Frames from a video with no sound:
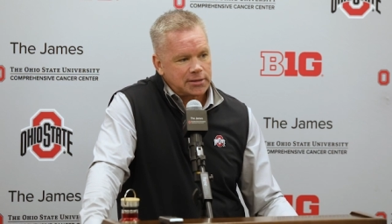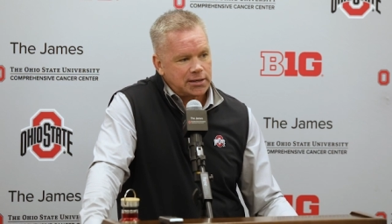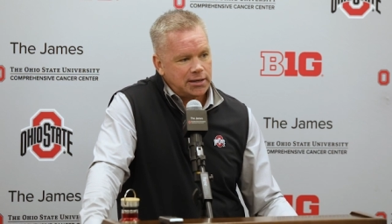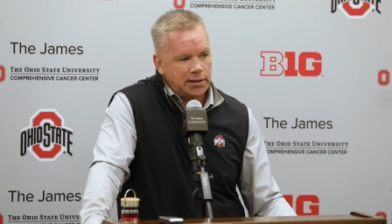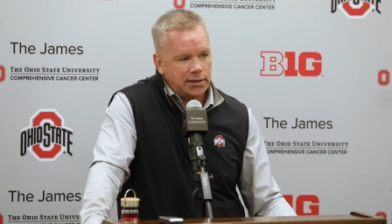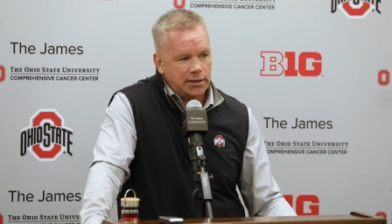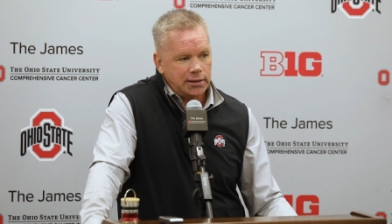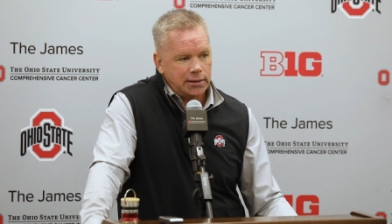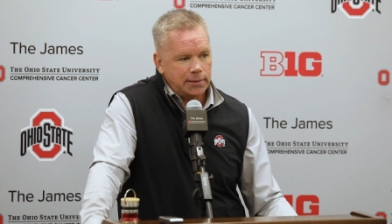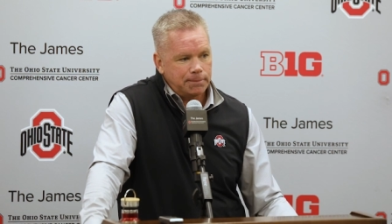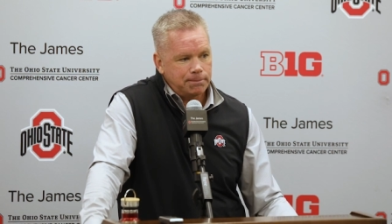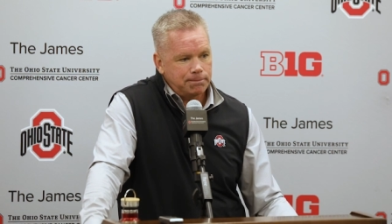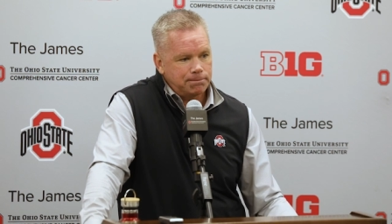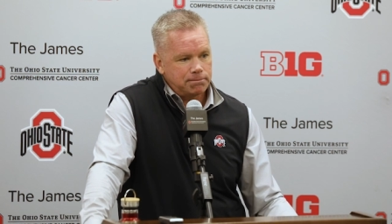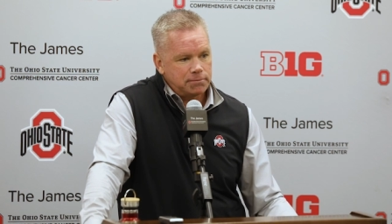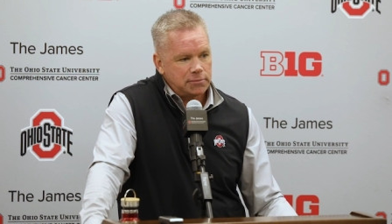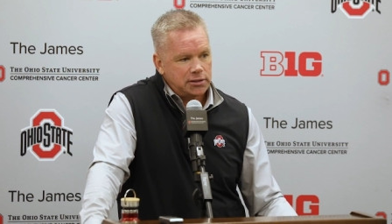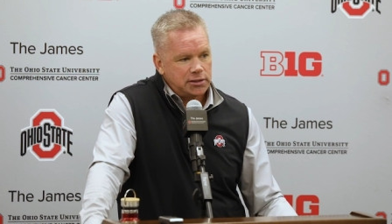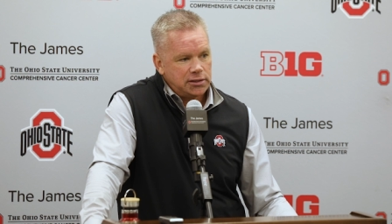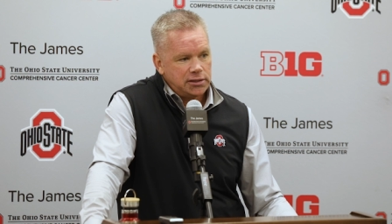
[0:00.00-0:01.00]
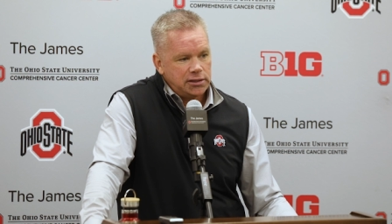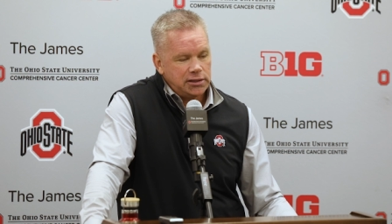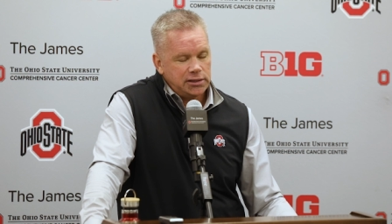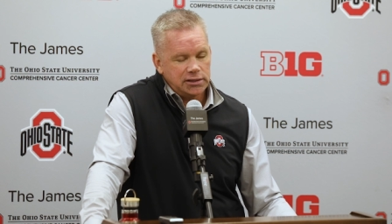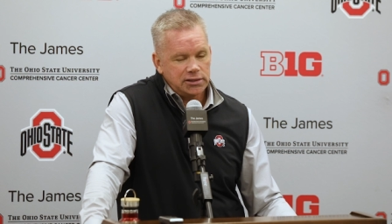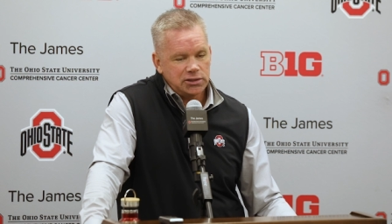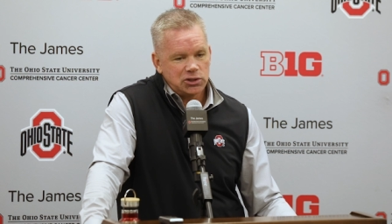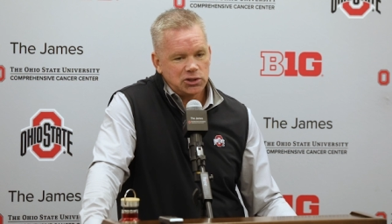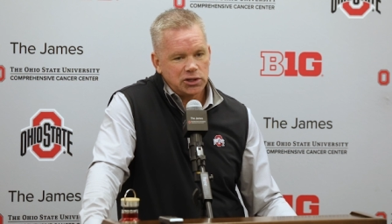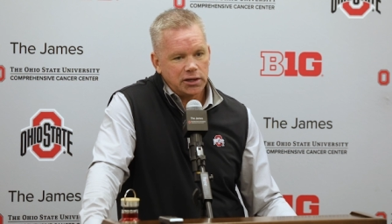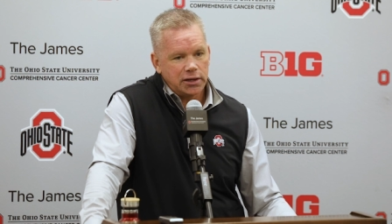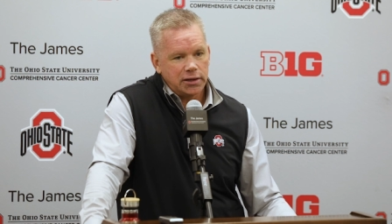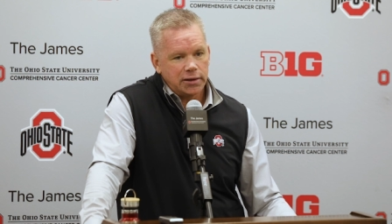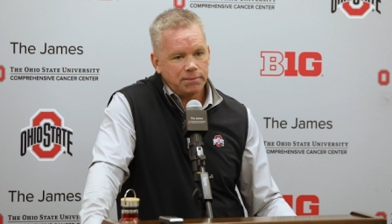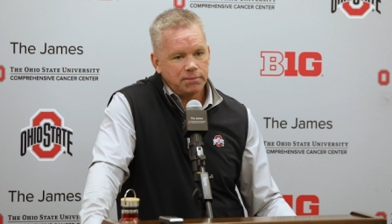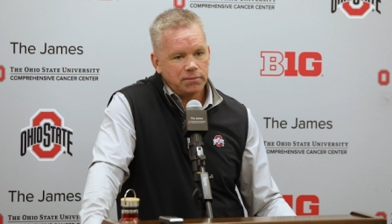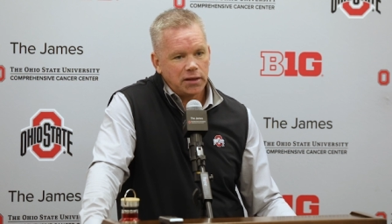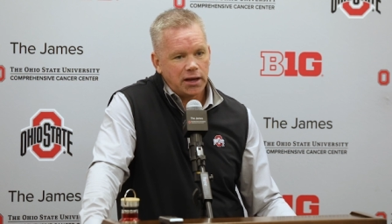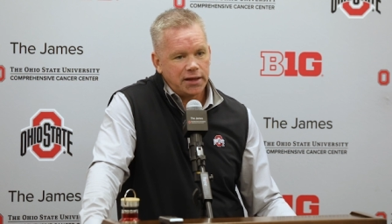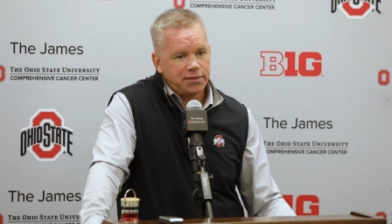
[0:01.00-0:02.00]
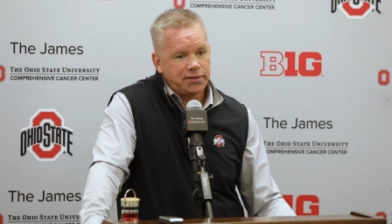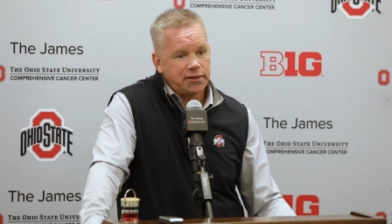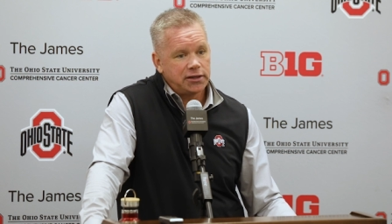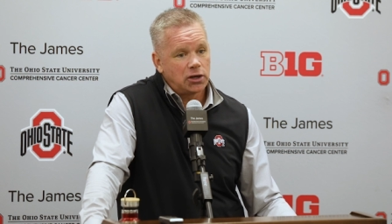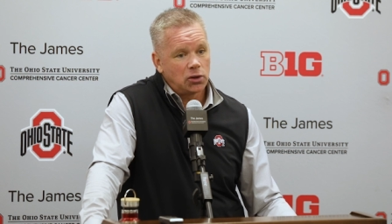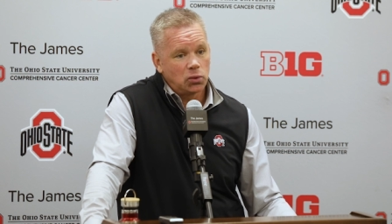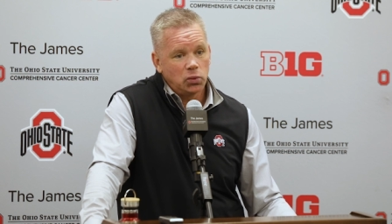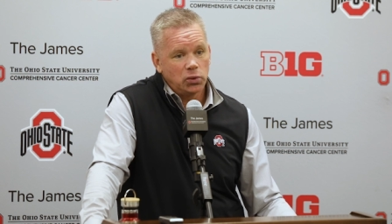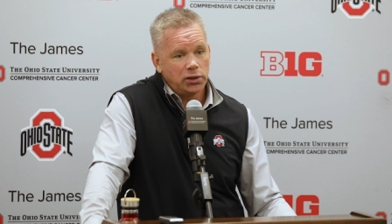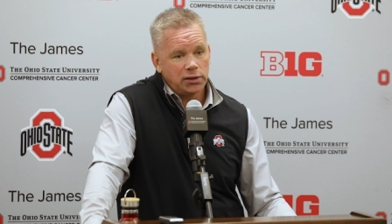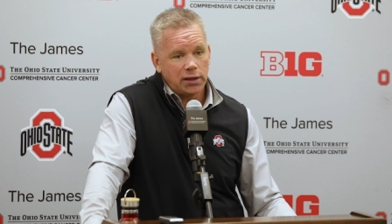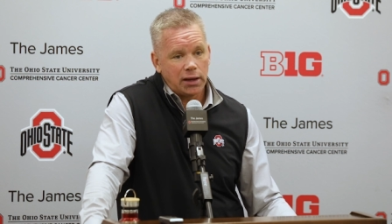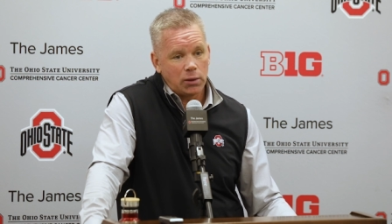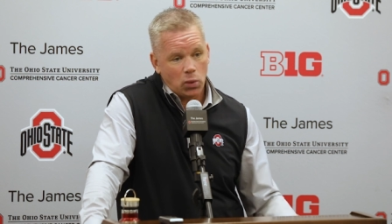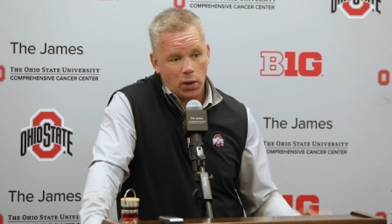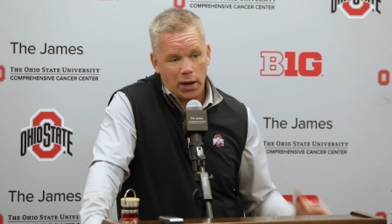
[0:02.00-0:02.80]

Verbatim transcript: um, is, uh, I think, a real.